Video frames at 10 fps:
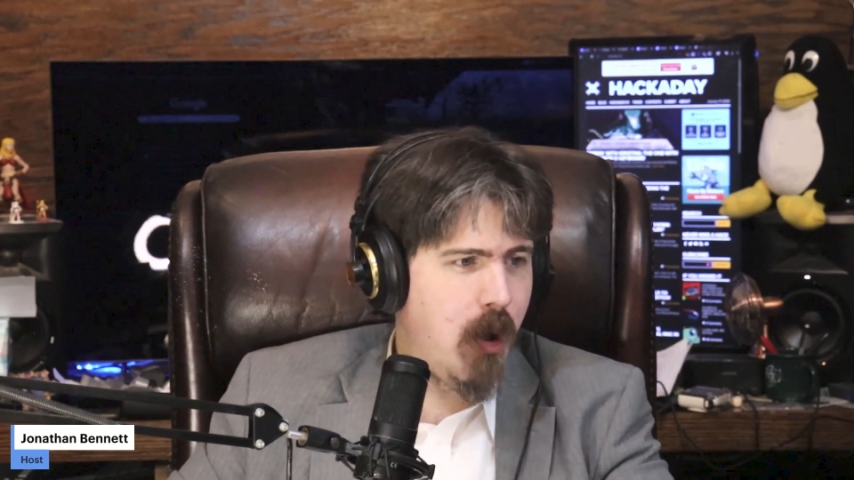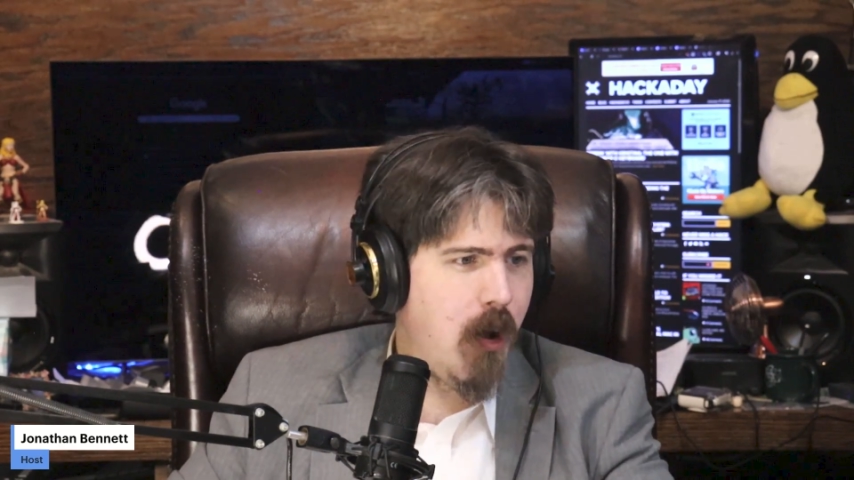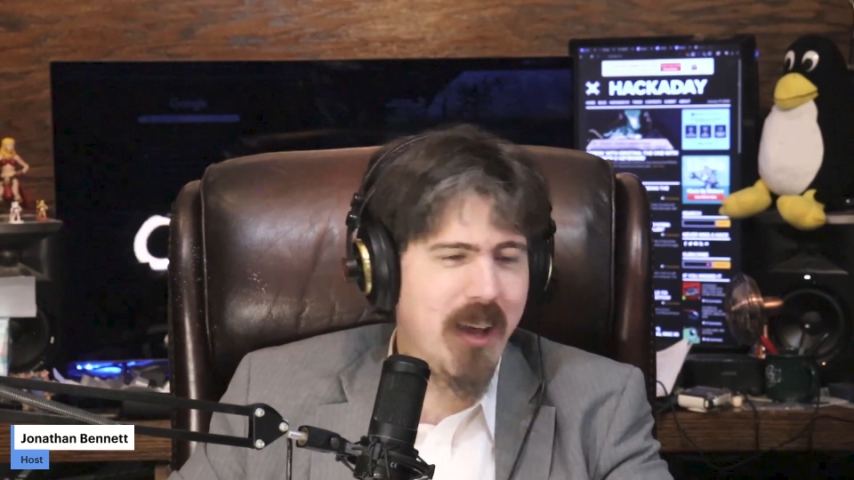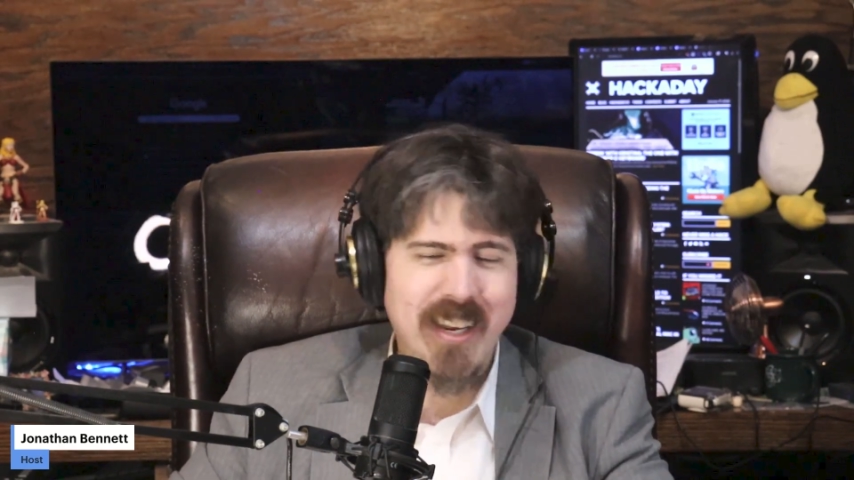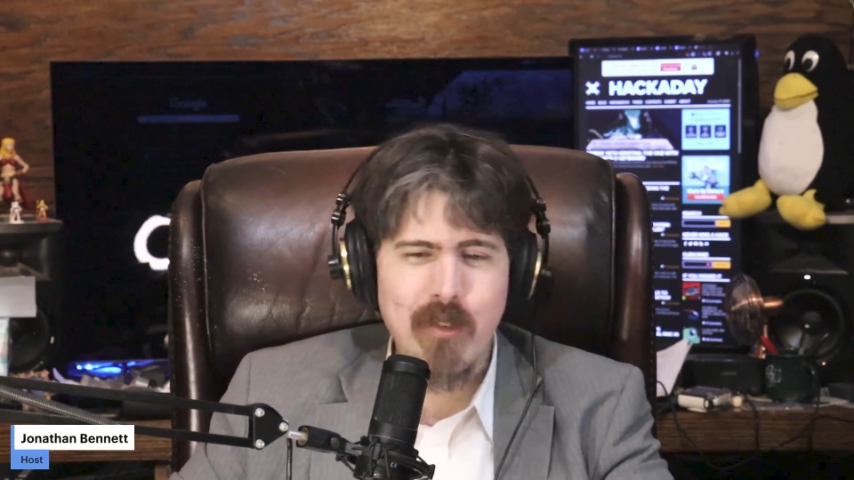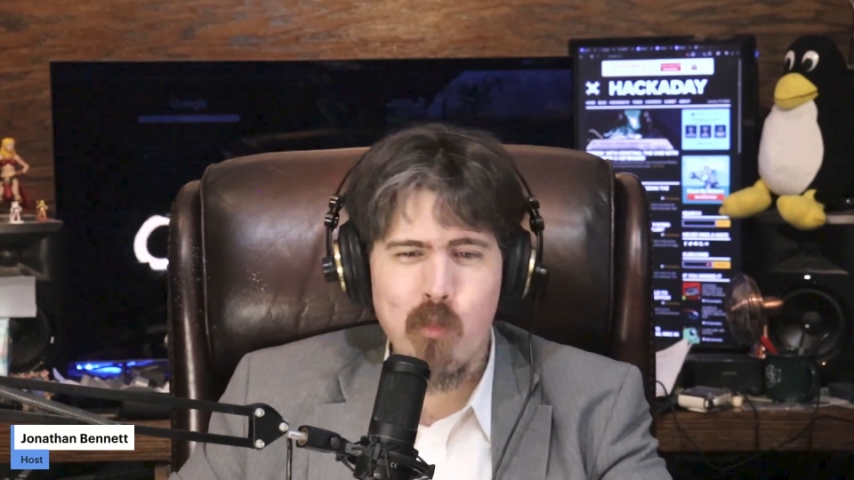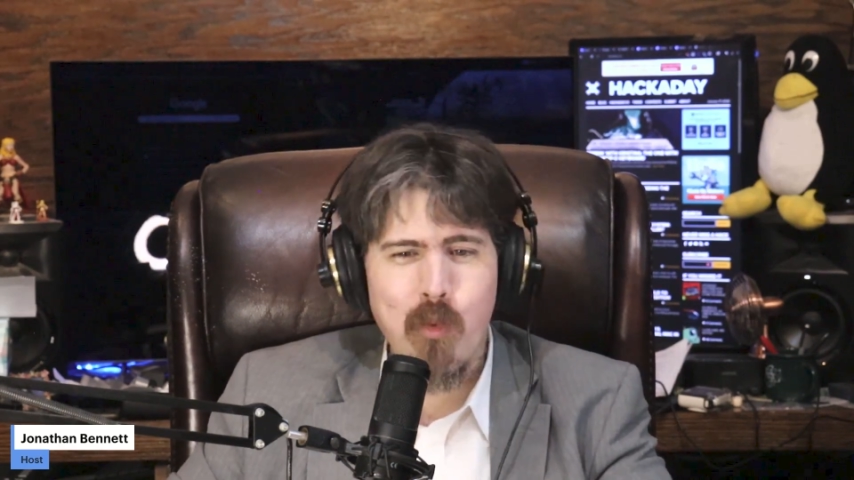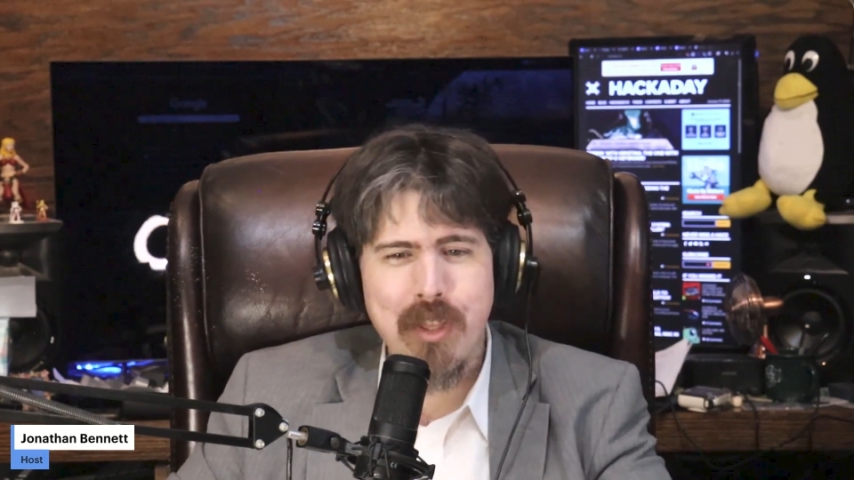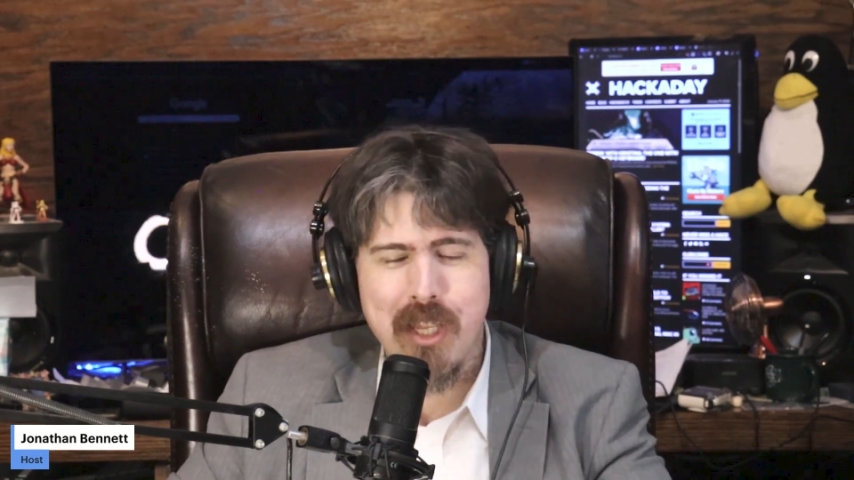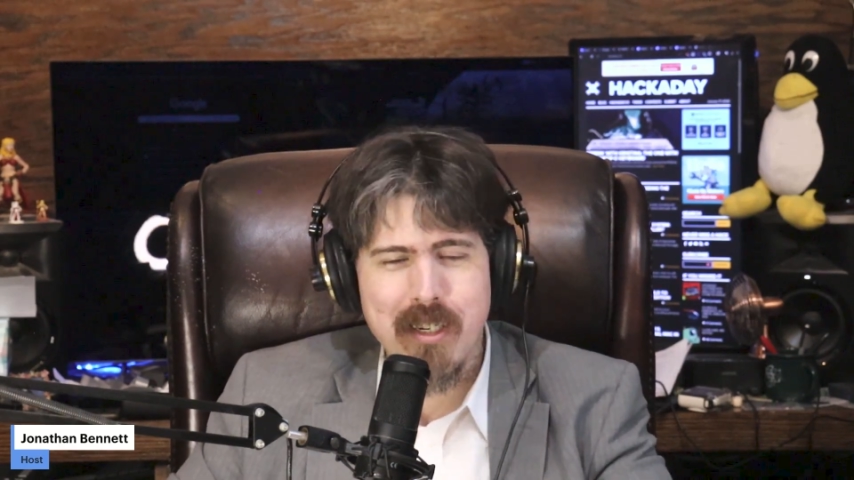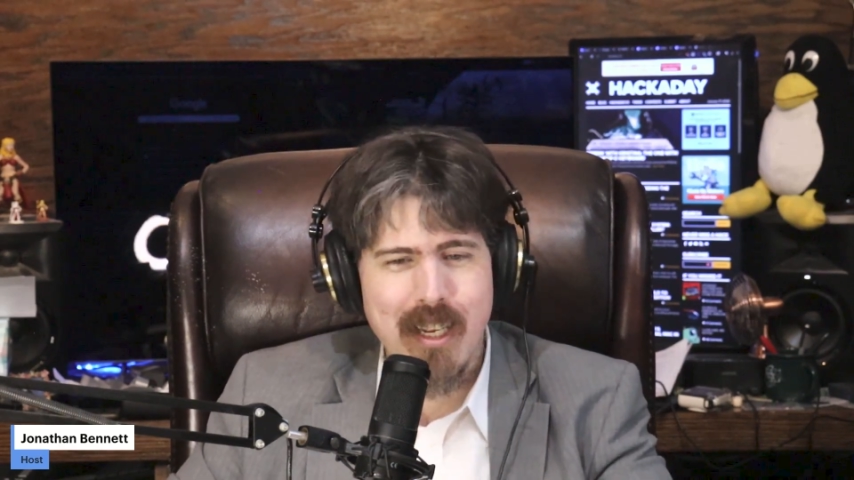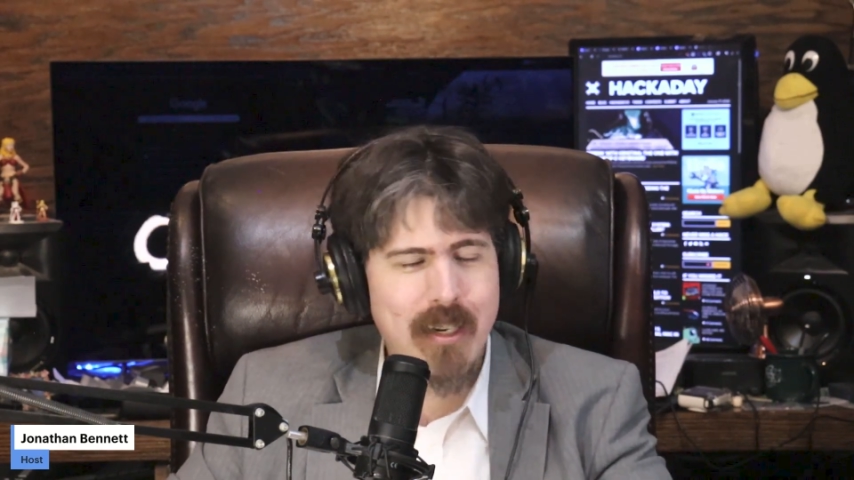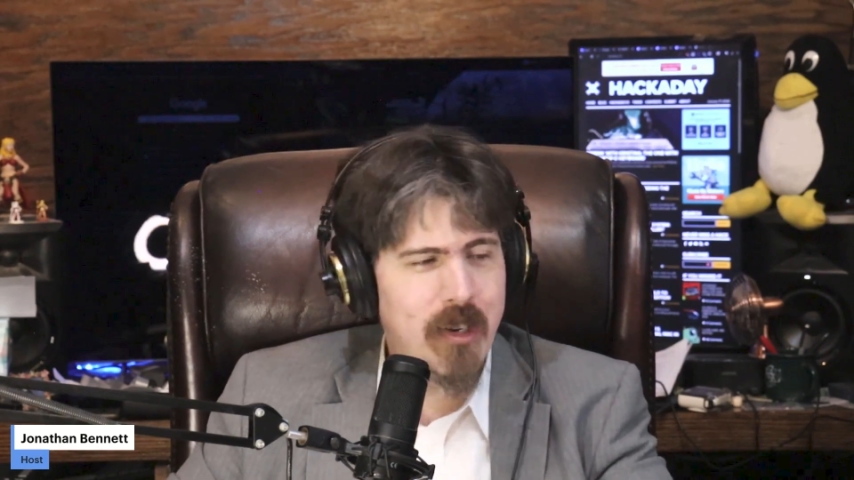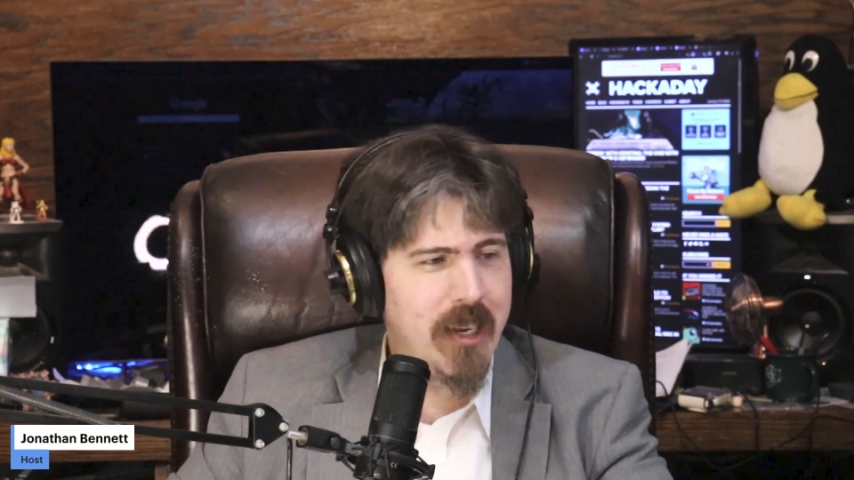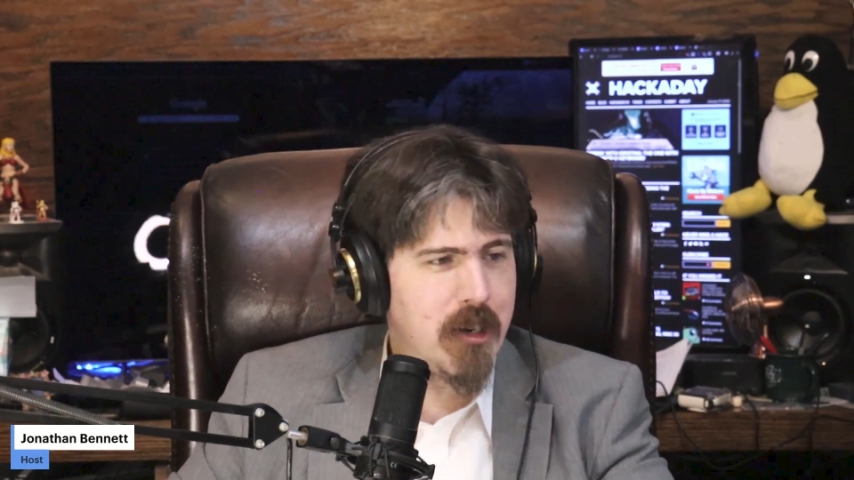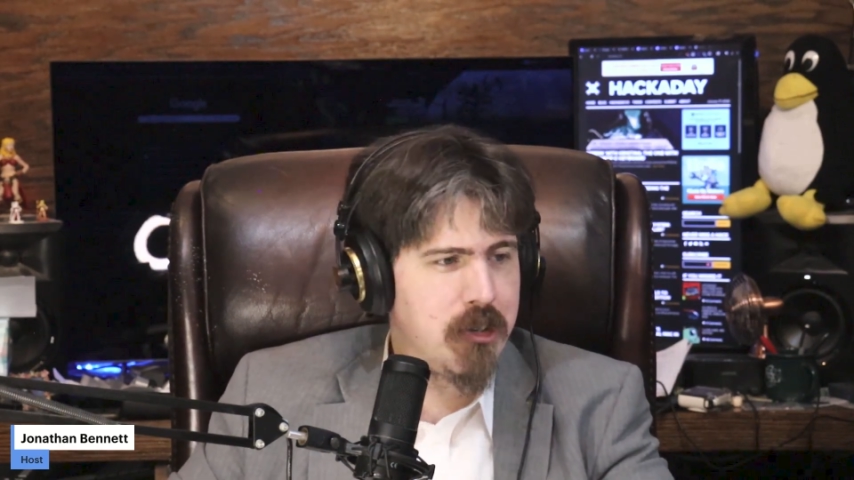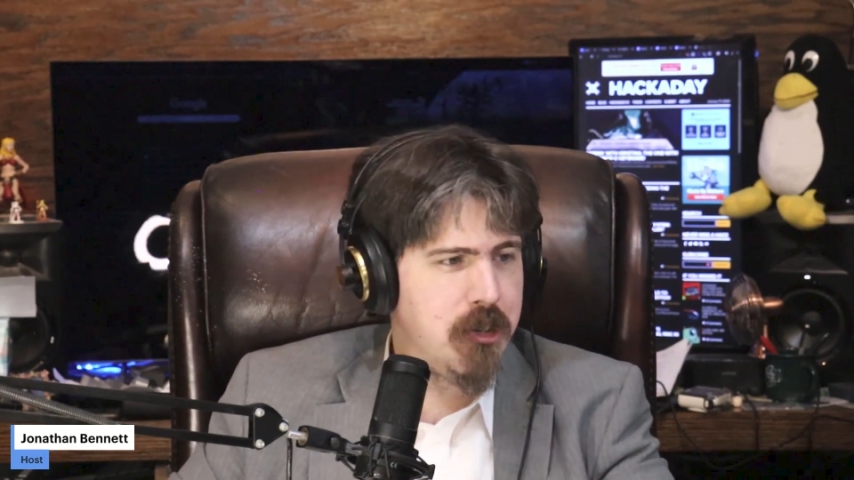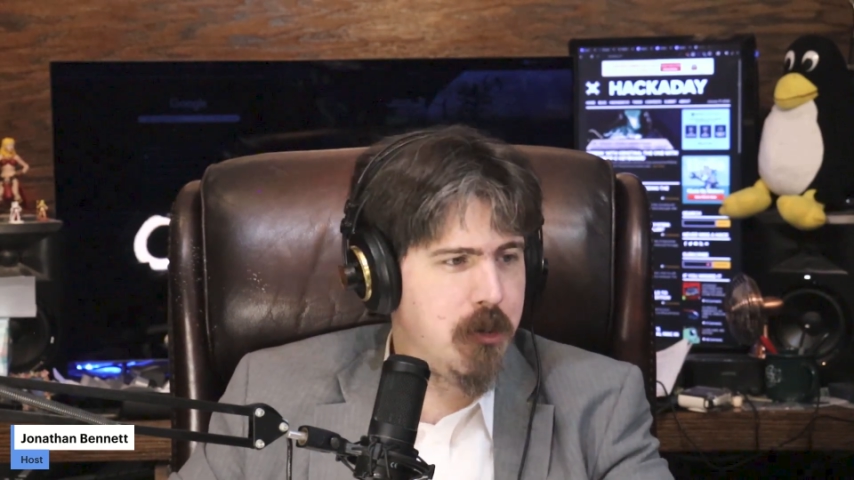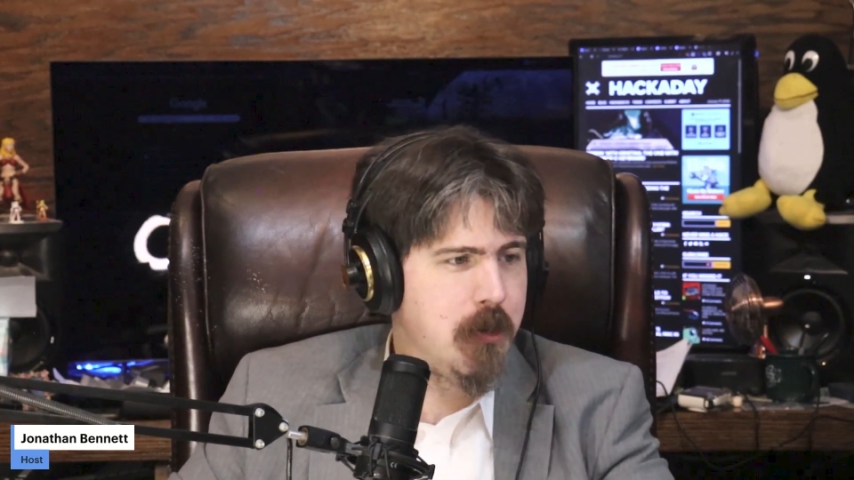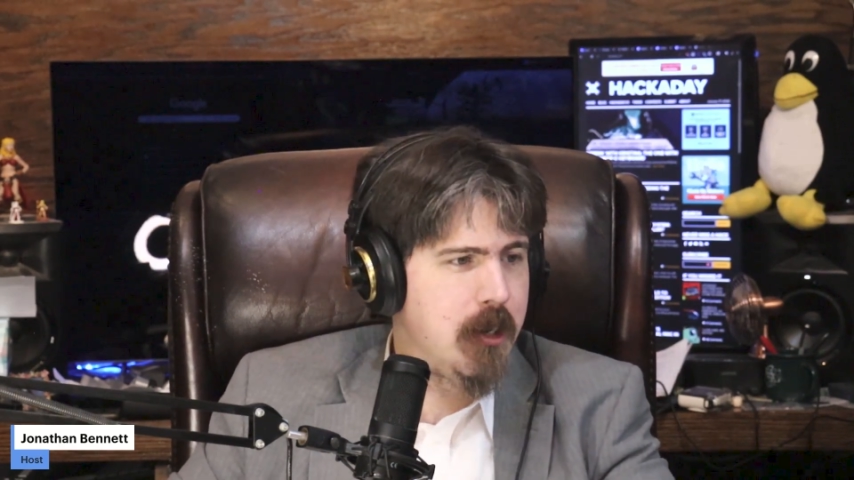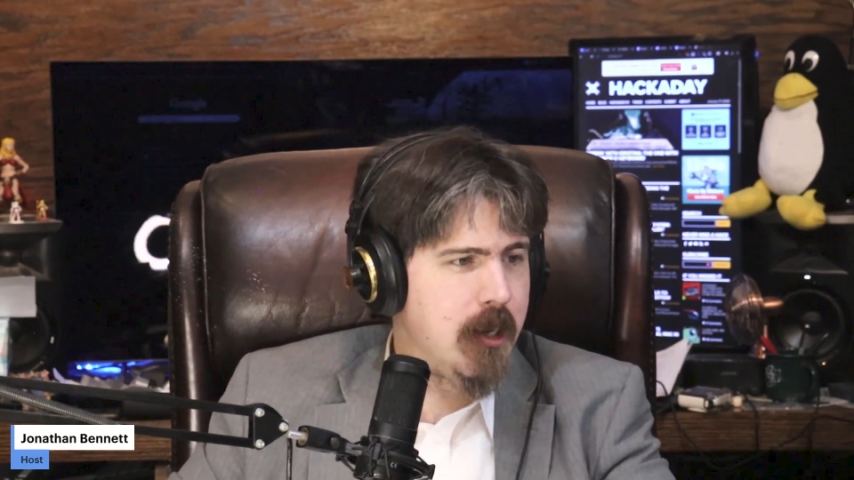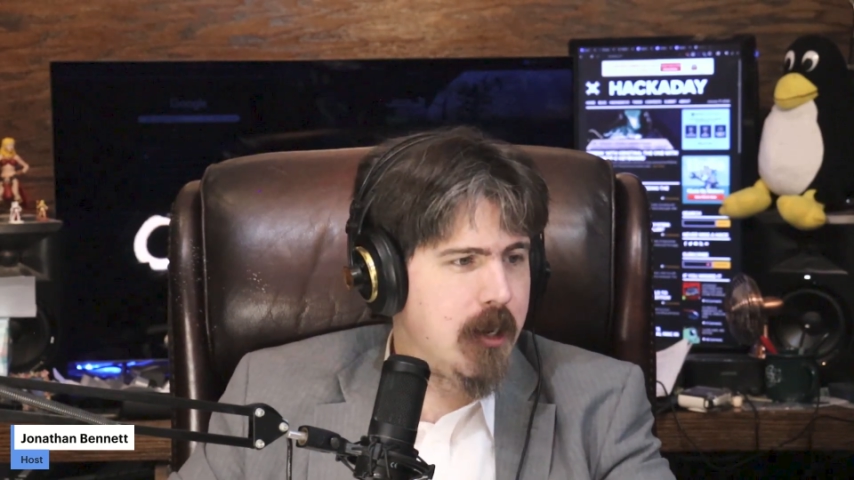on it with it. It'll do.